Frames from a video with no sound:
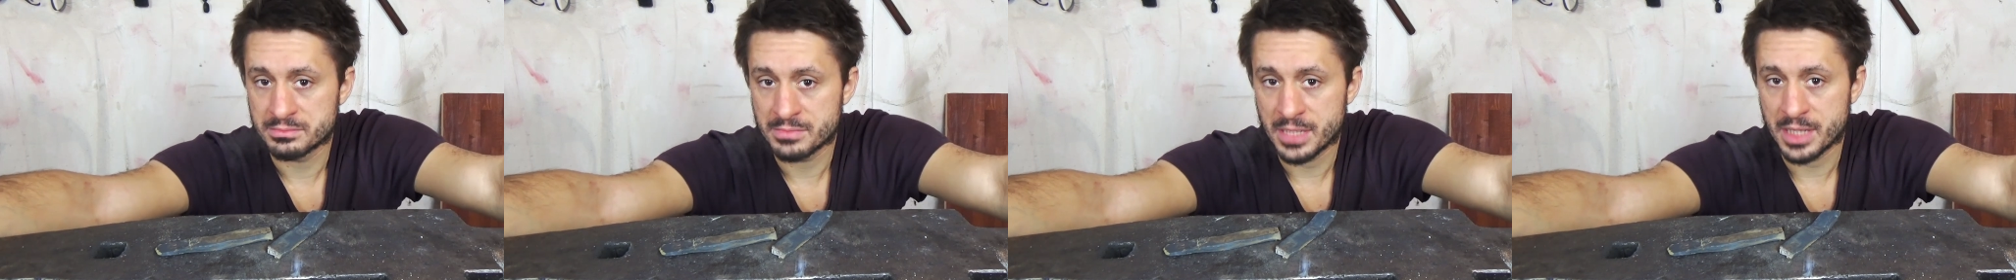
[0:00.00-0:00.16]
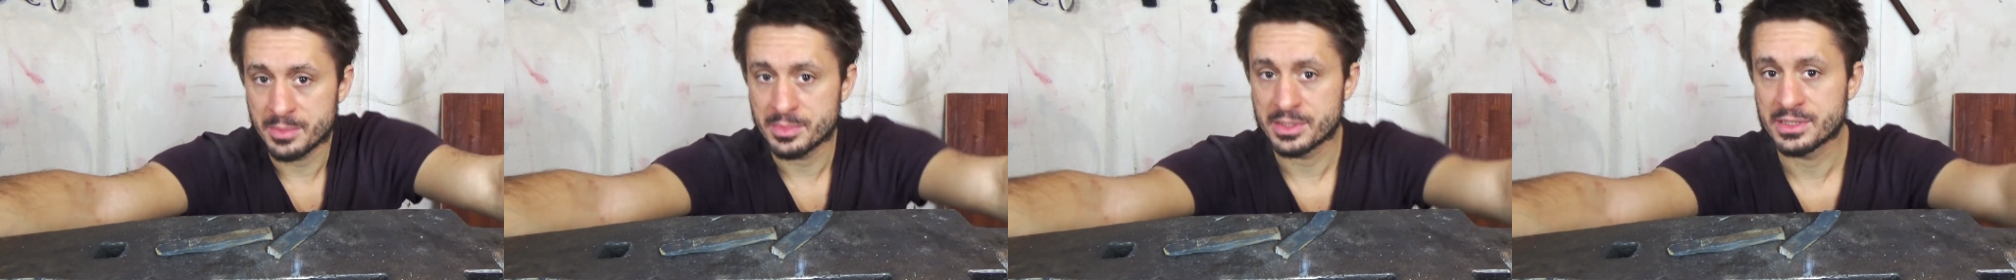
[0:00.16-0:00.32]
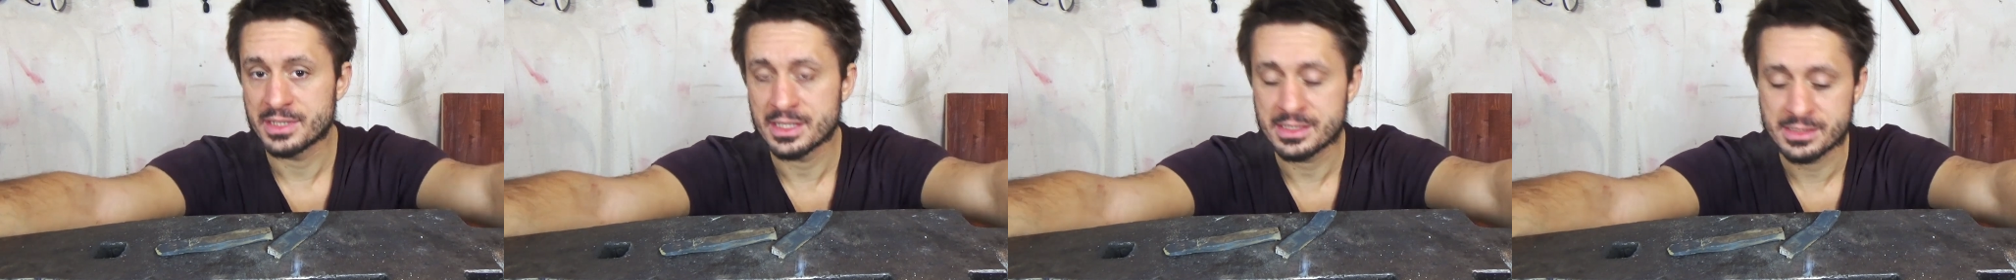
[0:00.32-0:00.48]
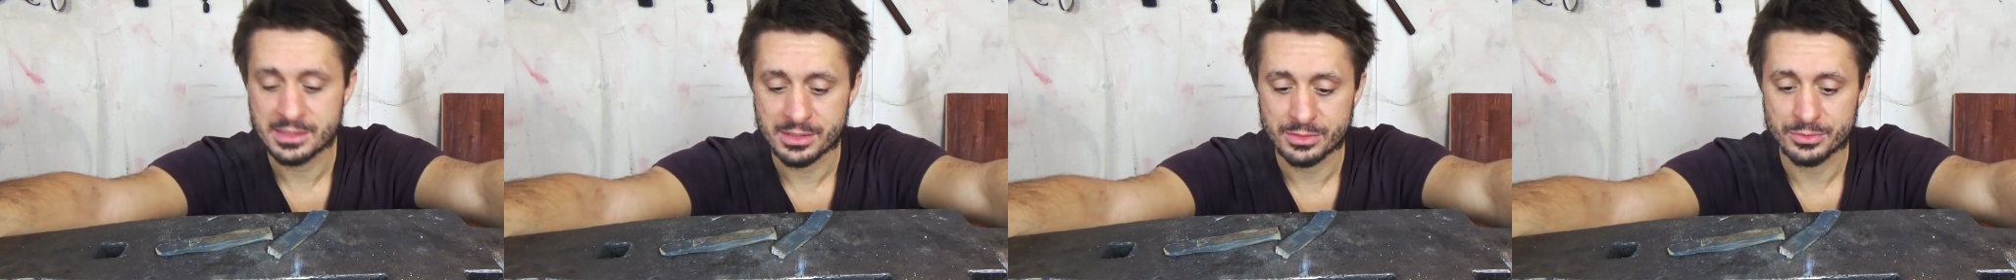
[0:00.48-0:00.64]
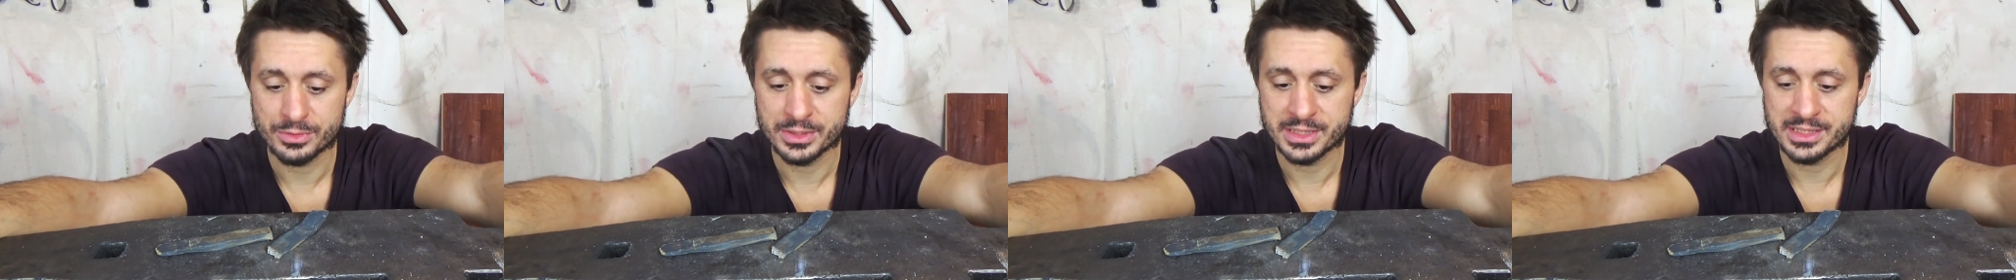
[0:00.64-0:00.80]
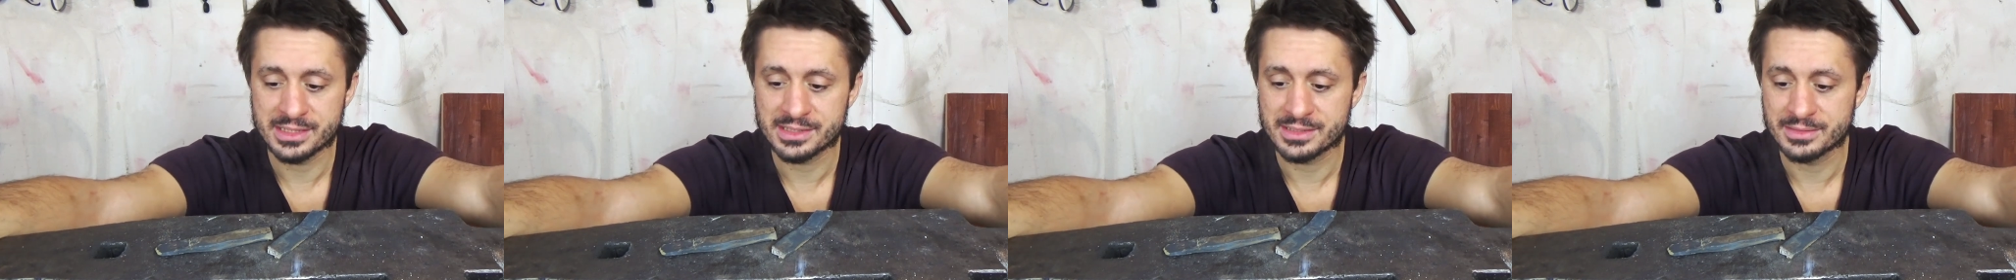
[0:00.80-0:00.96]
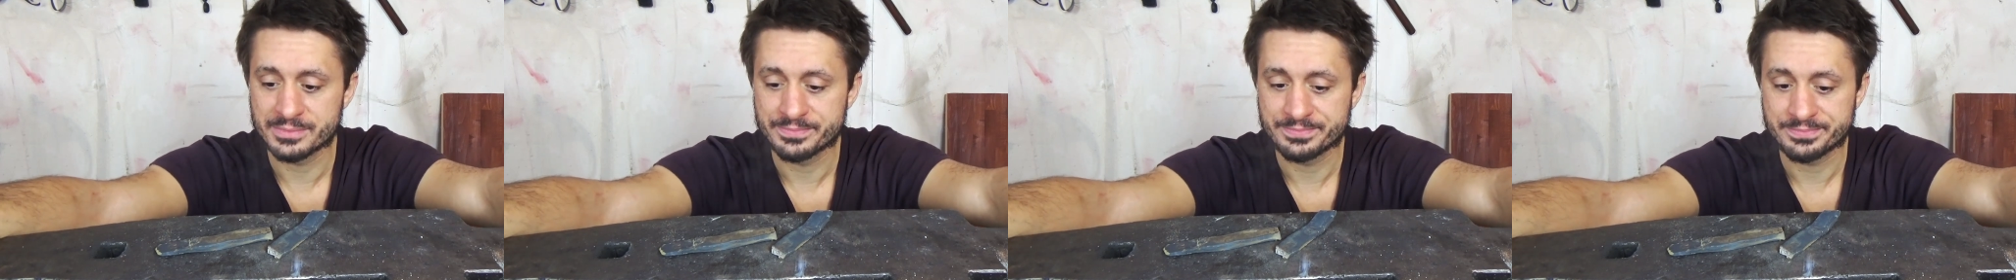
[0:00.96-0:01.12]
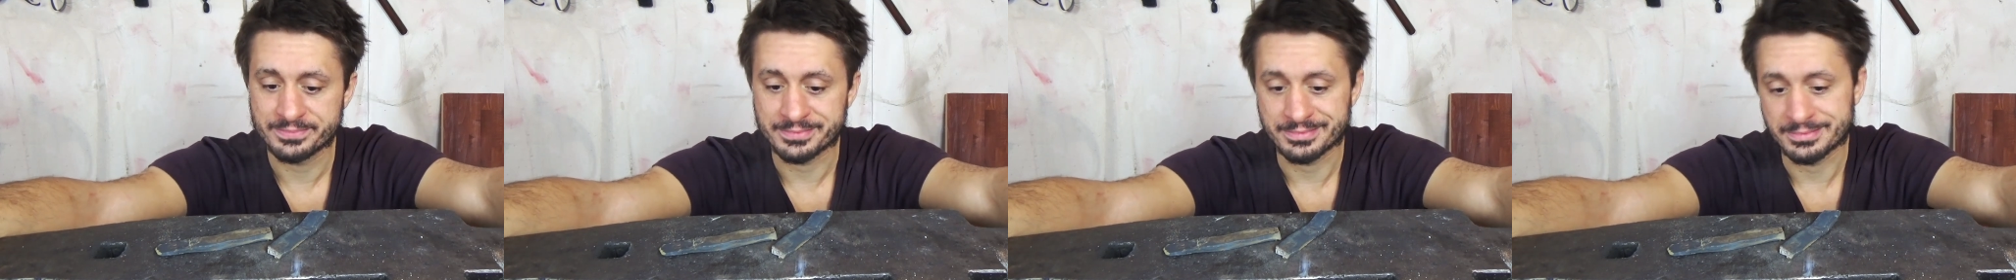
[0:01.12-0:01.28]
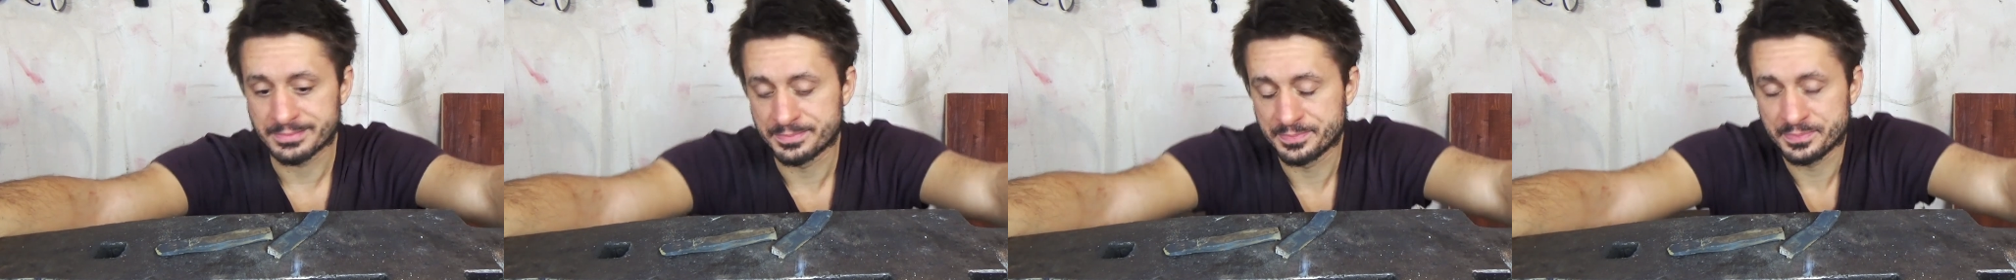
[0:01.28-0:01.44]
Maybe that's a reason.
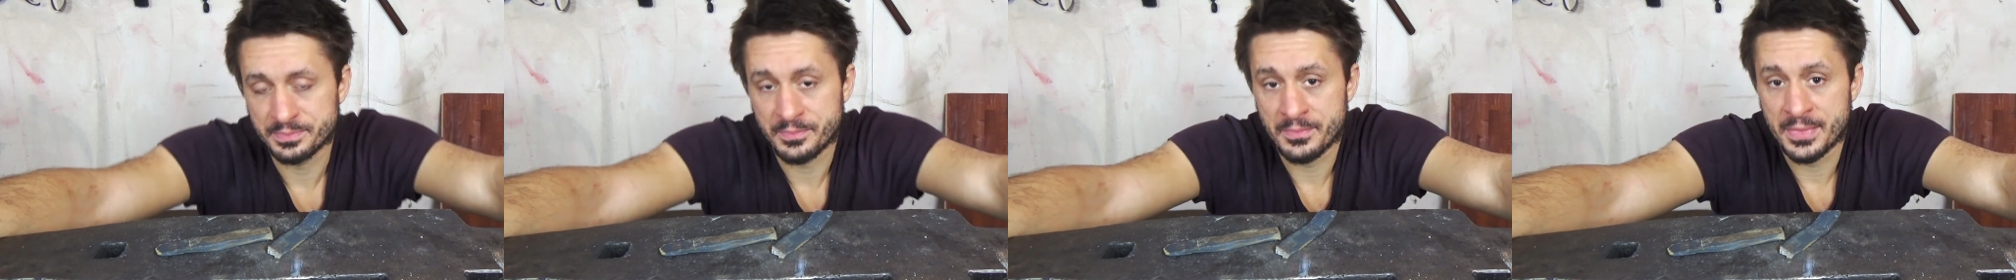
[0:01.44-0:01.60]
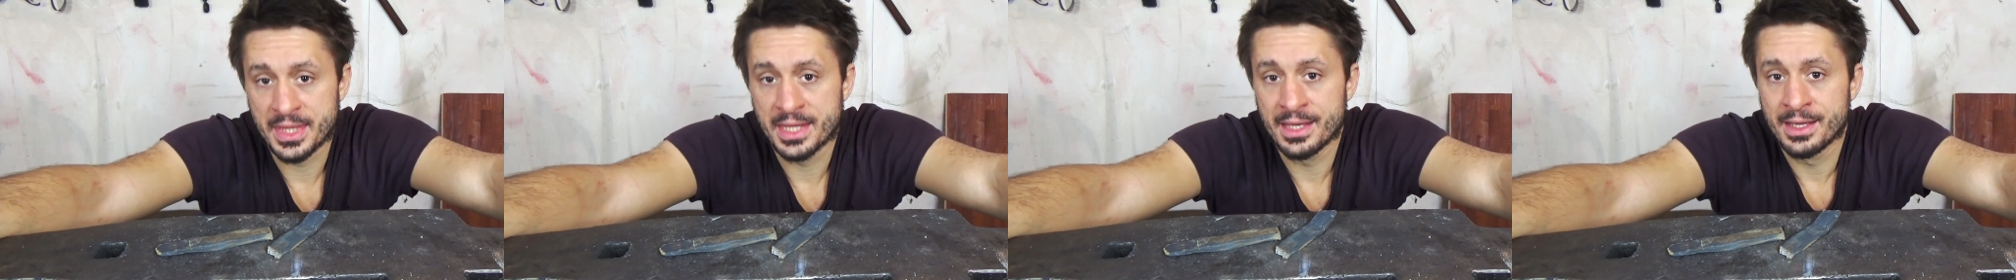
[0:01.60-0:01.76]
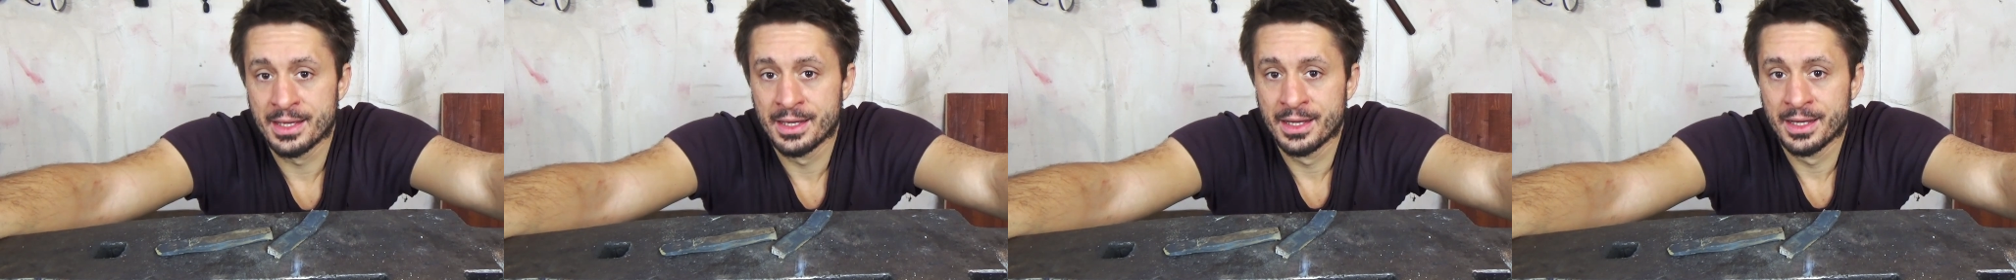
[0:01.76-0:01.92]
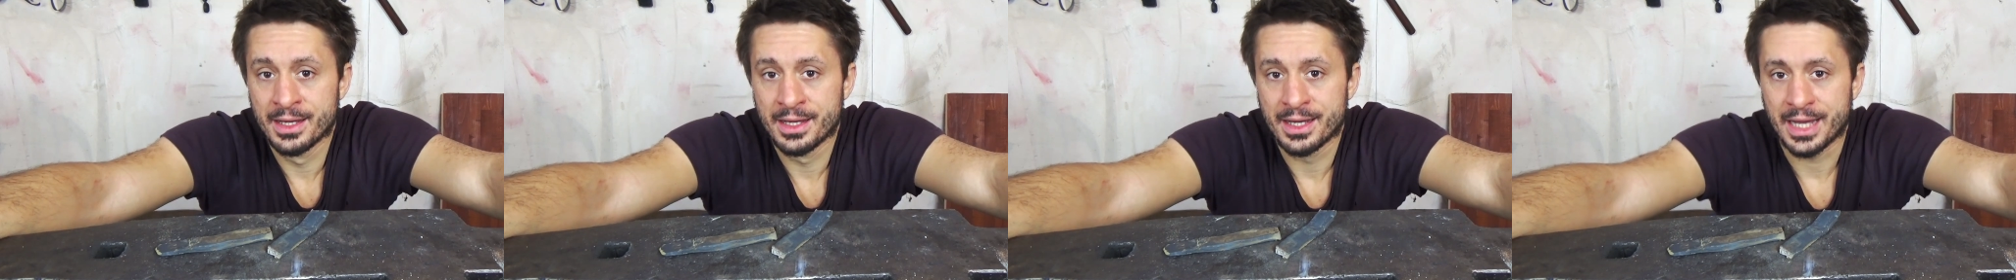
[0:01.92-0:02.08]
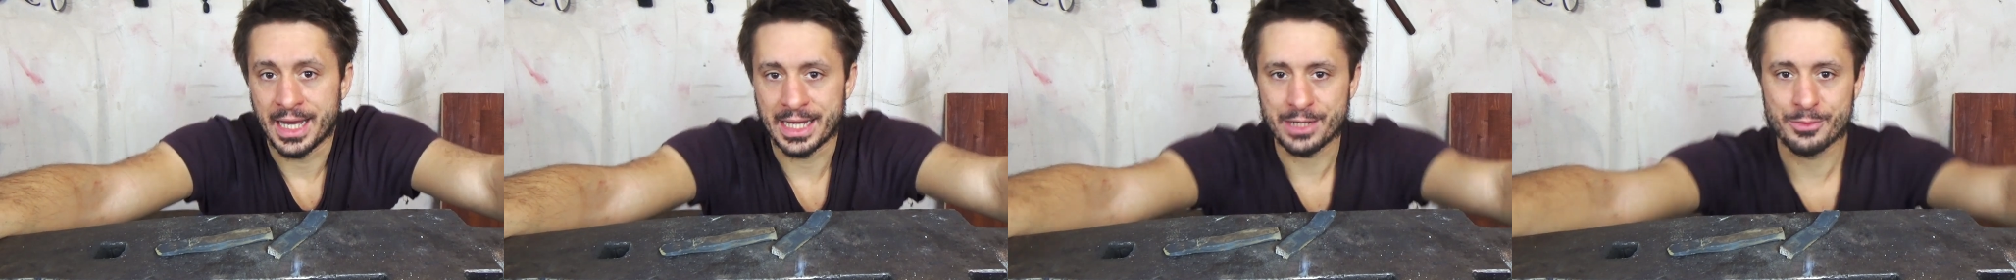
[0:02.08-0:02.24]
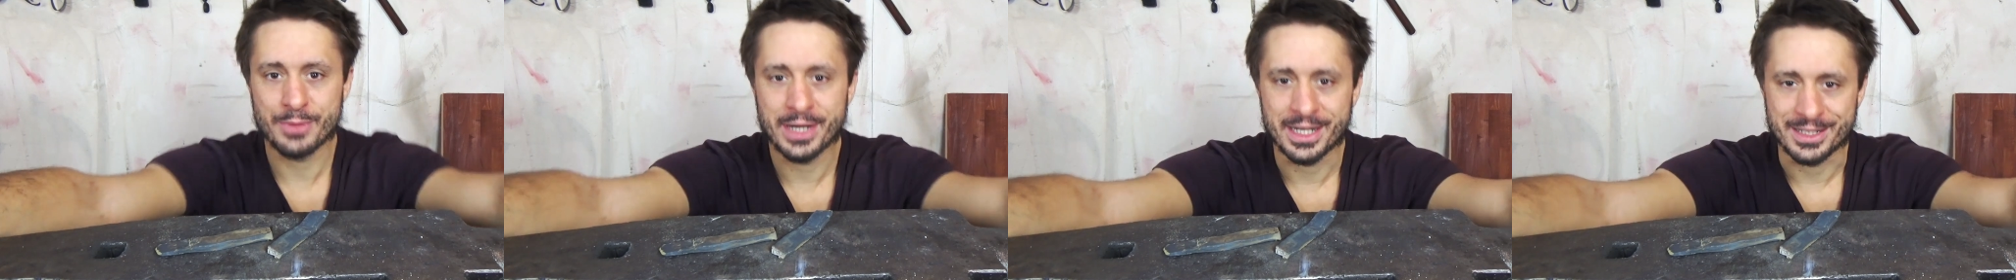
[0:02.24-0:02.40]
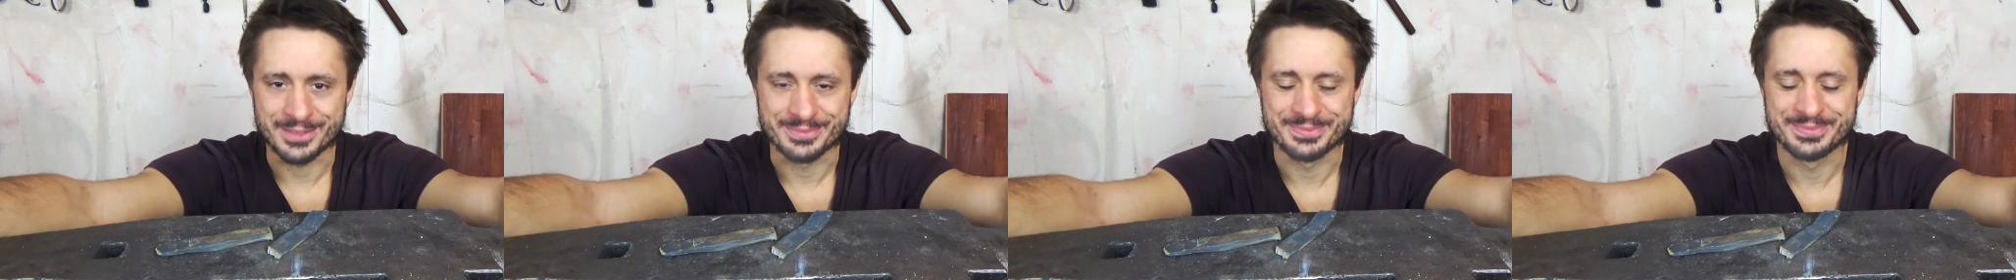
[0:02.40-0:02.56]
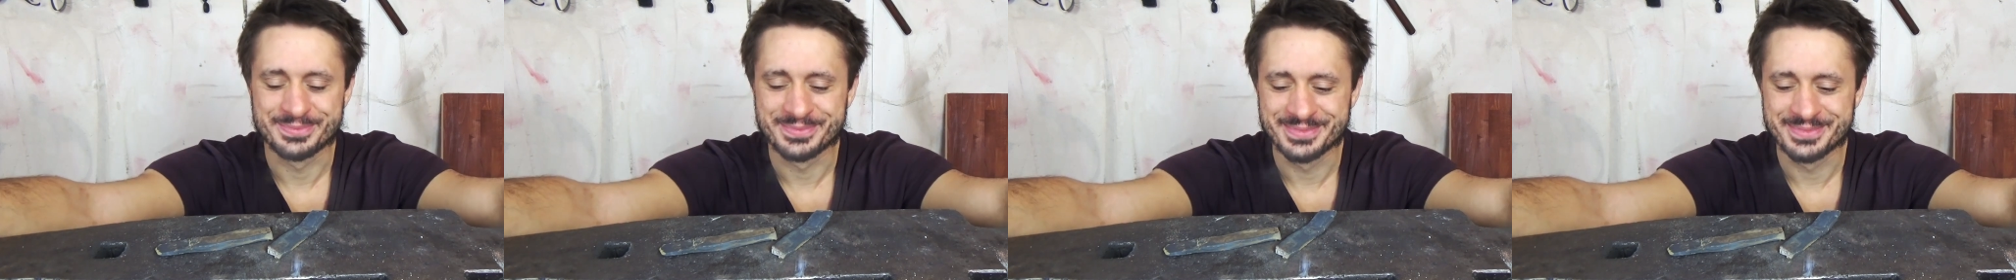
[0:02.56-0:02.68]
Anyway,